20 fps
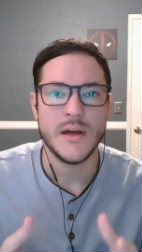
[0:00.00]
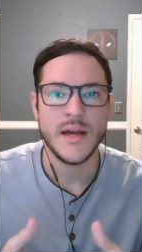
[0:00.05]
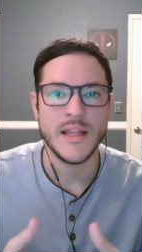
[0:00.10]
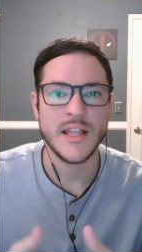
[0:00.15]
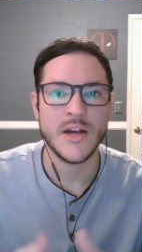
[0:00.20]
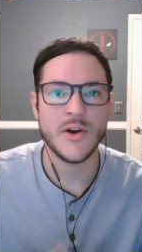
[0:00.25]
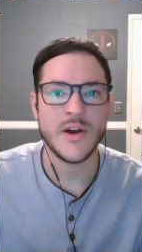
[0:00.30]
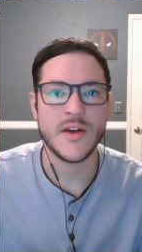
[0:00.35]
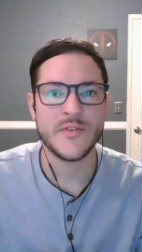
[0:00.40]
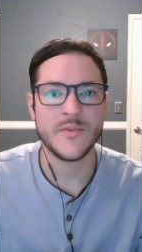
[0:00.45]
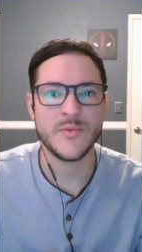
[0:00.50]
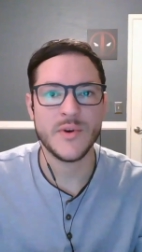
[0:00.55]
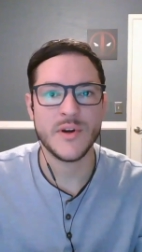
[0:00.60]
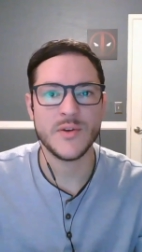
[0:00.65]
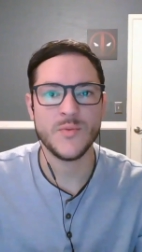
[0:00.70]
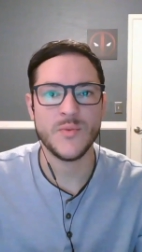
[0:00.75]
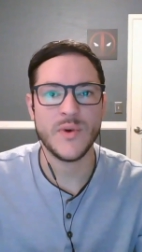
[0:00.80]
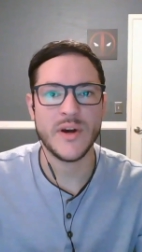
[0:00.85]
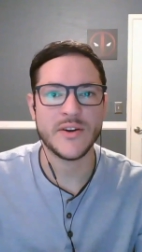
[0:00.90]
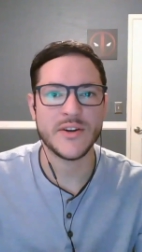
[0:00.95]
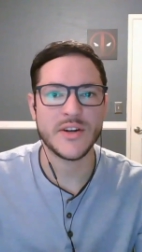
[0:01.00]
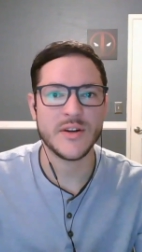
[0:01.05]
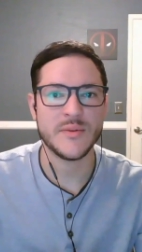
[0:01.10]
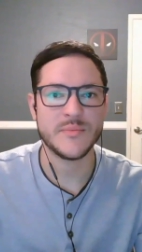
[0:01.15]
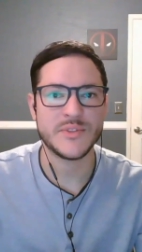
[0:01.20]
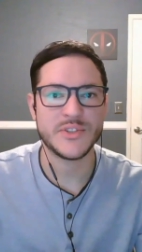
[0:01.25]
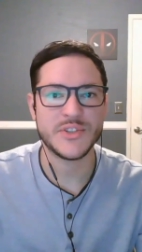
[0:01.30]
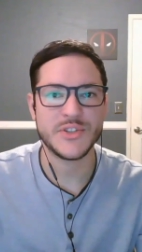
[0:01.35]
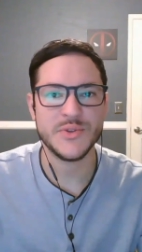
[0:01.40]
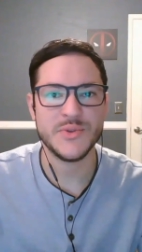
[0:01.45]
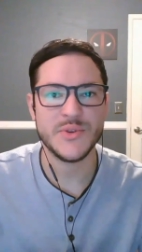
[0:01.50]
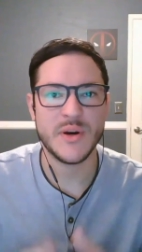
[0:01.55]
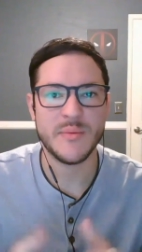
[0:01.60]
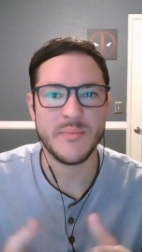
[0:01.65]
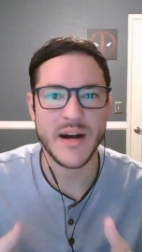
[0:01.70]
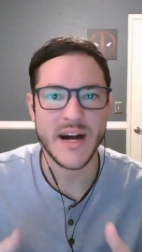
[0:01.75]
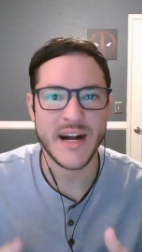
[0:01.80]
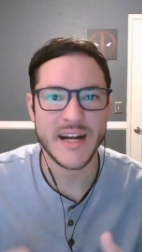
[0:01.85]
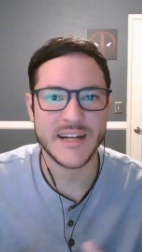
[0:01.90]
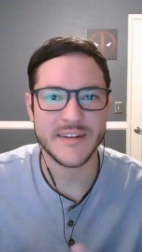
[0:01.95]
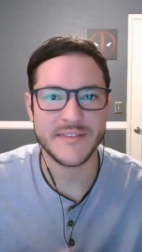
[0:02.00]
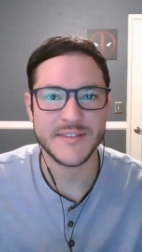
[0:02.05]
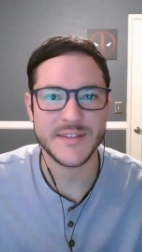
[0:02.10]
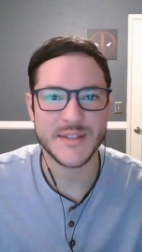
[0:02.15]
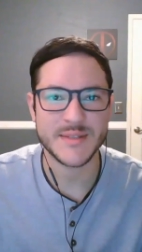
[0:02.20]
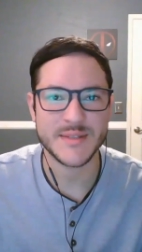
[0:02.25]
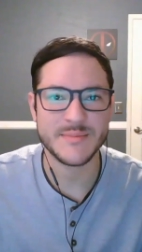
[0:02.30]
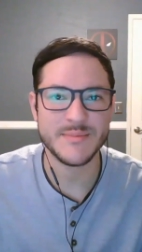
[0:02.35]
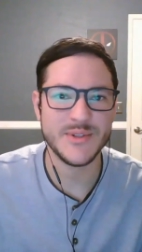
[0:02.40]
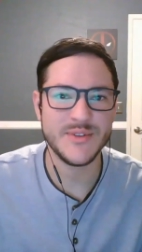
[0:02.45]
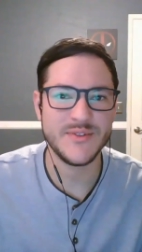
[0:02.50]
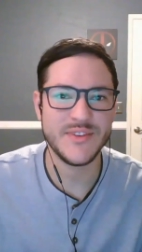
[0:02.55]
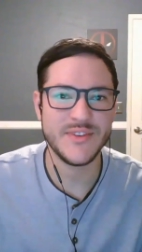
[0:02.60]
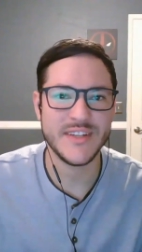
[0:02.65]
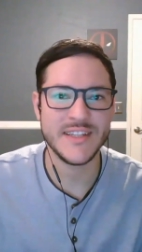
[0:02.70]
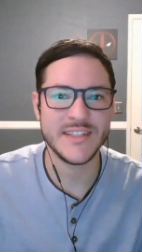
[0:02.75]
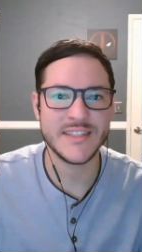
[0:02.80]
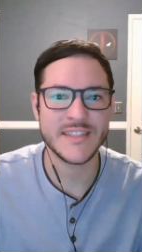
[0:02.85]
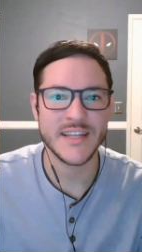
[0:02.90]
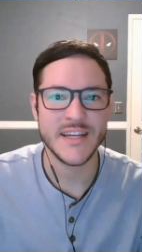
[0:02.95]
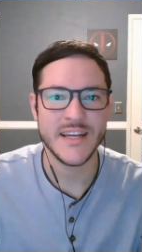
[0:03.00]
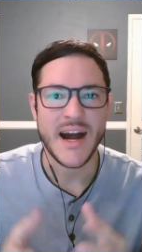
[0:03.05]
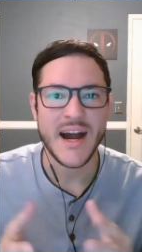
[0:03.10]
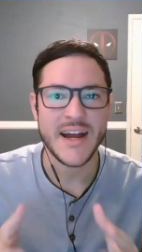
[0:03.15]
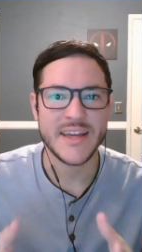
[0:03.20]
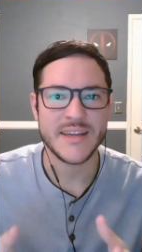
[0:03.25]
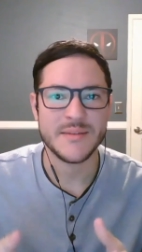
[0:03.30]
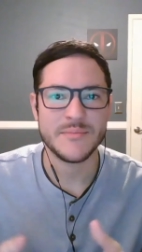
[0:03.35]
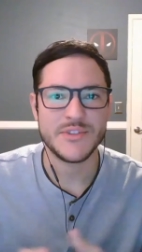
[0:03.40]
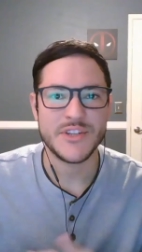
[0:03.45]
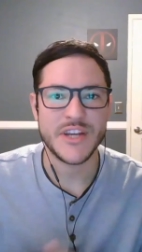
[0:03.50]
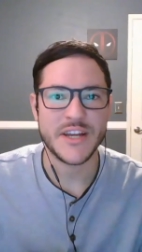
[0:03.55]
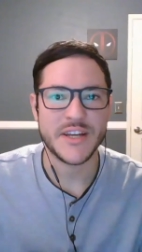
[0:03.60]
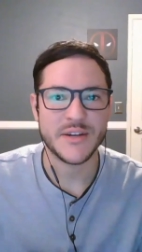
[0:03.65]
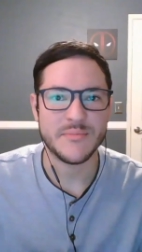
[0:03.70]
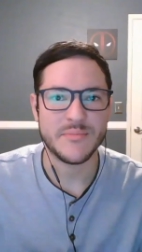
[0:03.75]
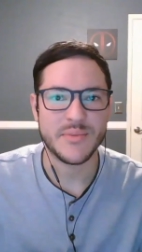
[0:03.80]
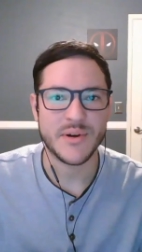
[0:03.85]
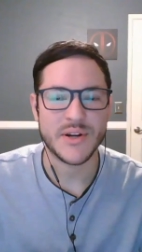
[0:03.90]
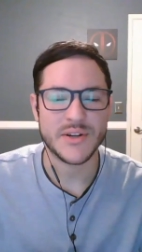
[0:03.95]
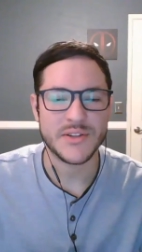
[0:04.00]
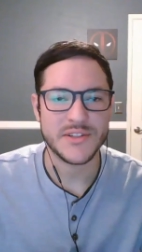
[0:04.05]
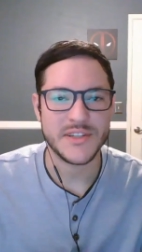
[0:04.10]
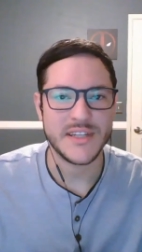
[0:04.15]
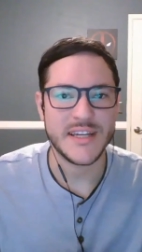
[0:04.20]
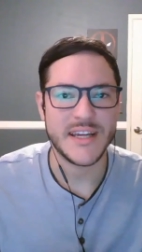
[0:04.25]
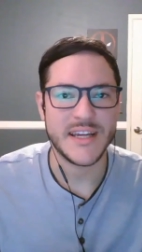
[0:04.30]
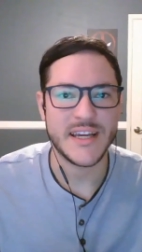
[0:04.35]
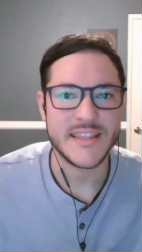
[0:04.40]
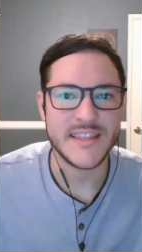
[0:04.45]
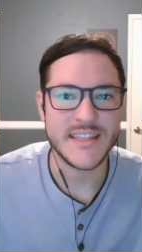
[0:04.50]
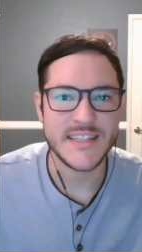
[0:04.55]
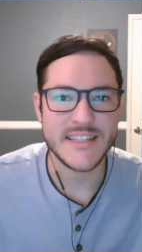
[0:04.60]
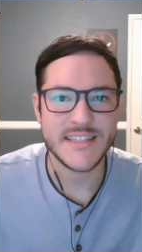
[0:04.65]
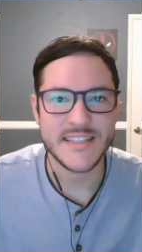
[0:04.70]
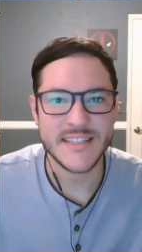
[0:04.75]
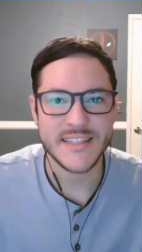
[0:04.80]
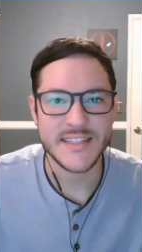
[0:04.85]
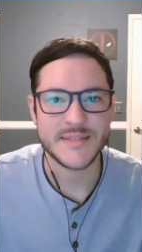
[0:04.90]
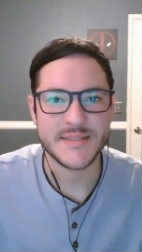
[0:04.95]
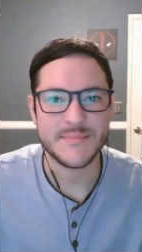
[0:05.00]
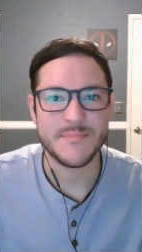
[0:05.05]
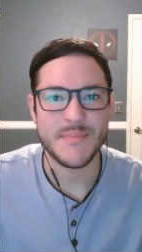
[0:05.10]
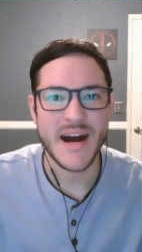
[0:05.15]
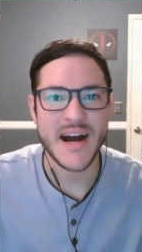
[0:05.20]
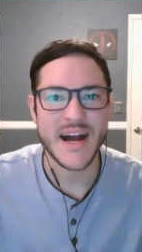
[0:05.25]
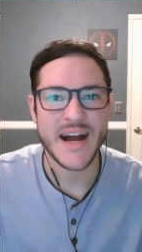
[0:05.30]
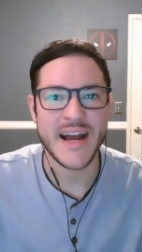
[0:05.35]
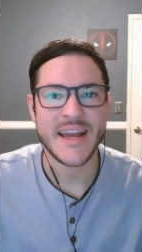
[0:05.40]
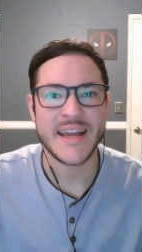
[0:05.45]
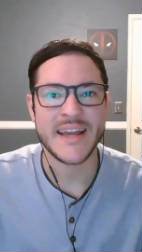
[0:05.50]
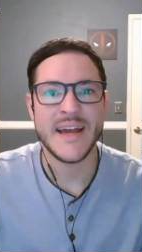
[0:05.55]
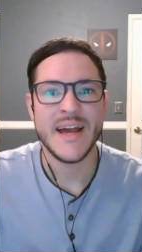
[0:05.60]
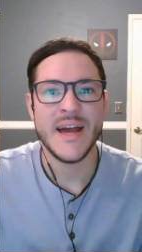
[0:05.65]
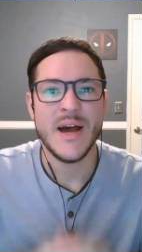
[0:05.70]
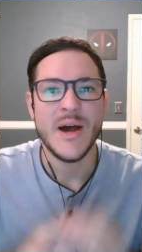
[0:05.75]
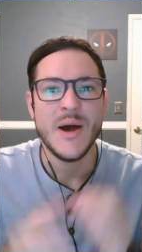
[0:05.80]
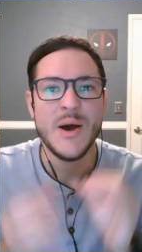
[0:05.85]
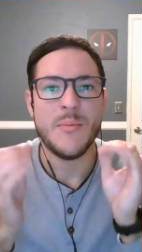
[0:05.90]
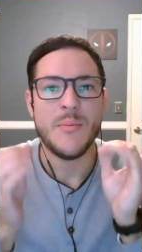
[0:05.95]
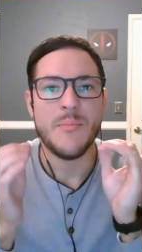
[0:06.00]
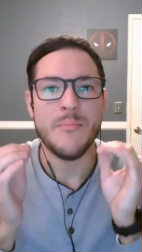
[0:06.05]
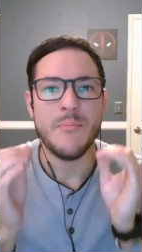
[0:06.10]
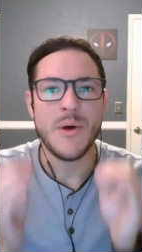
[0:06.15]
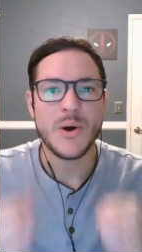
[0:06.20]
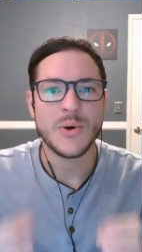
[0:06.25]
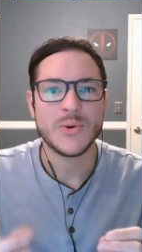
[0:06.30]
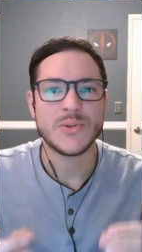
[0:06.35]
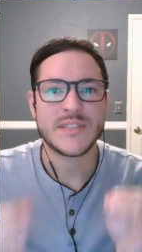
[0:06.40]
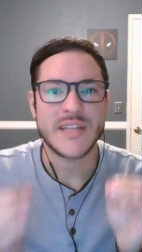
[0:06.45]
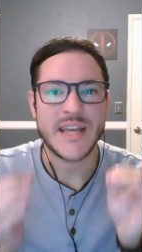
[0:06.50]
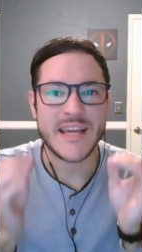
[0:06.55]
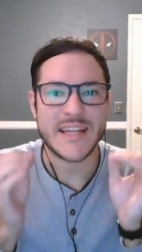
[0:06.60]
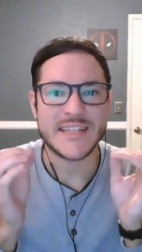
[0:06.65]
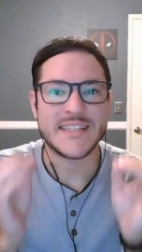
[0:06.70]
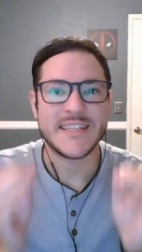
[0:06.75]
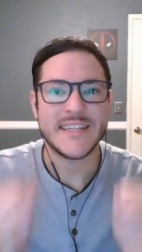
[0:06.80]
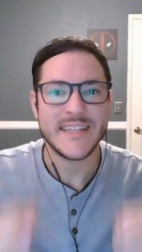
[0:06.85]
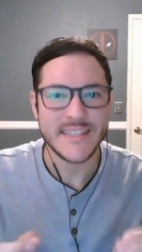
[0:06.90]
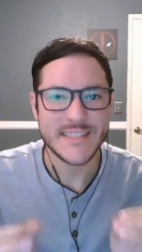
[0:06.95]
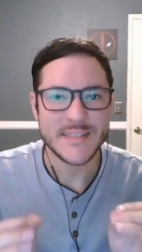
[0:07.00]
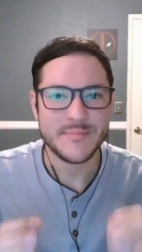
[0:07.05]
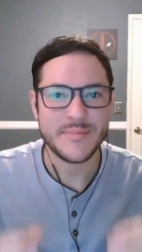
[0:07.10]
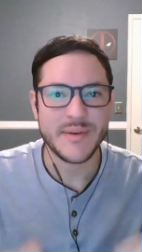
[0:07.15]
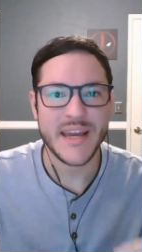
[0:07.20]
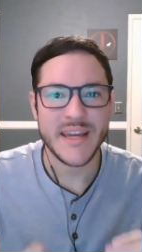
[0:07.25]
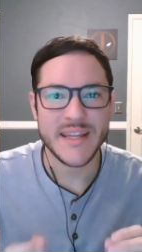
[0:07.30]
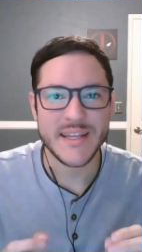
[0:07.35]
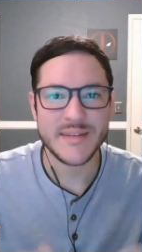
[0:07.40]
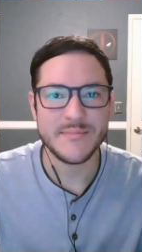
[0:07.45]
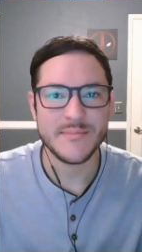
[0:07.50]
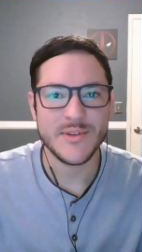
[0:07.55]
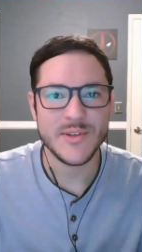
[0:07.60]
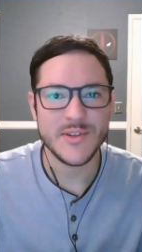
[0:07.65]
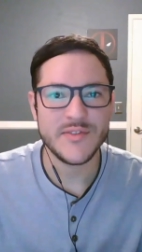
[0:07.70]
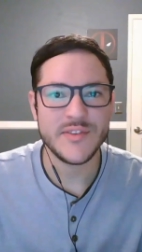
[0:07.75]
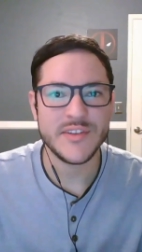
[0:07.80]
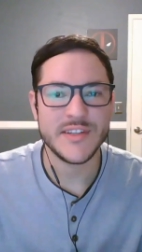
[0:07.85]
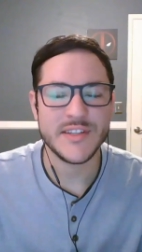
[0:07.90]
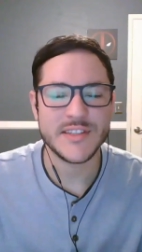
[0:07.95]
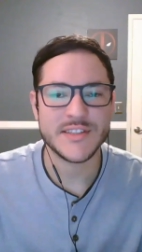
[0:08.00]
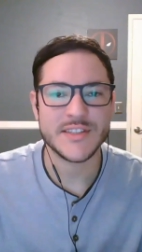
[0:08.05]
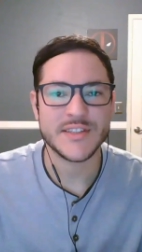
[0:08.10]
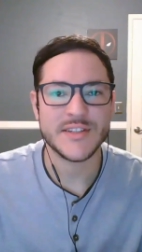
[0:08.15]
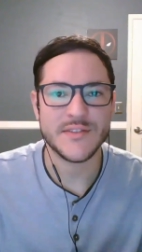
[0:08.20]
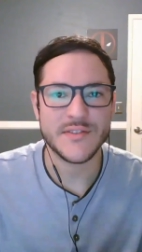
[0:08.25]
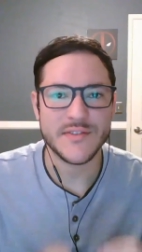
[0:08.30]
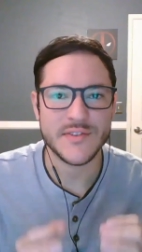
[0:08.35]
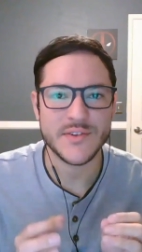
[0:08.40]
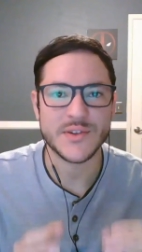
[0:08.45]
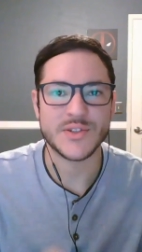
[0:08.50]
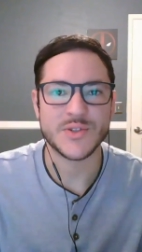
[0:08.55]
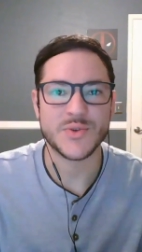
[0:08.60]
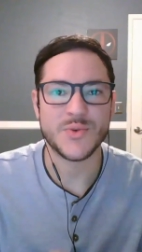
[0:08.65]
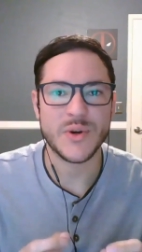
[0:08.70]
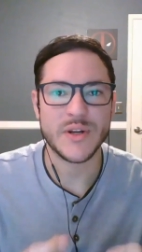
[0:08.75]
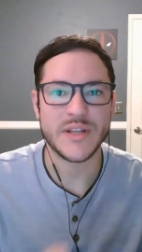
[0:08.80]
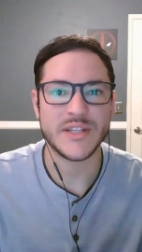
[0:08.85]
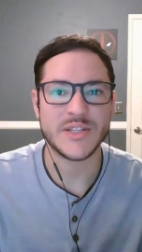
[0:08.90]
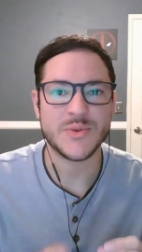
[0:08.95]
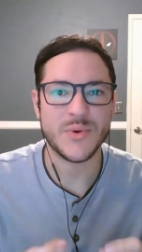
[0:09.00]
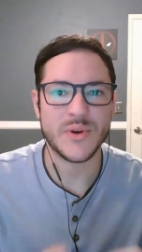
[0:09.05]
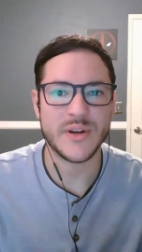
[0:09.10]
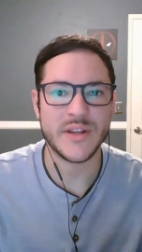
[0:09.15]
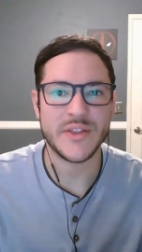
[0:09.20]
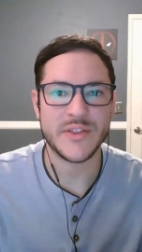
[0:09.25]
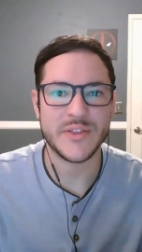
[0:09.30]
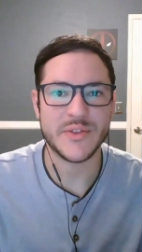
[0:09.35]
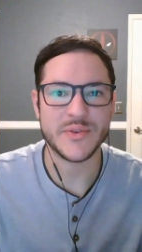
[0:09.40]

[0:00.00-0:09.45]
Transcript: Hello everyone, welcome to Apocaflix Movies. I am Jacob Bartley and this is my most anticipated movies for twenty twenty-three.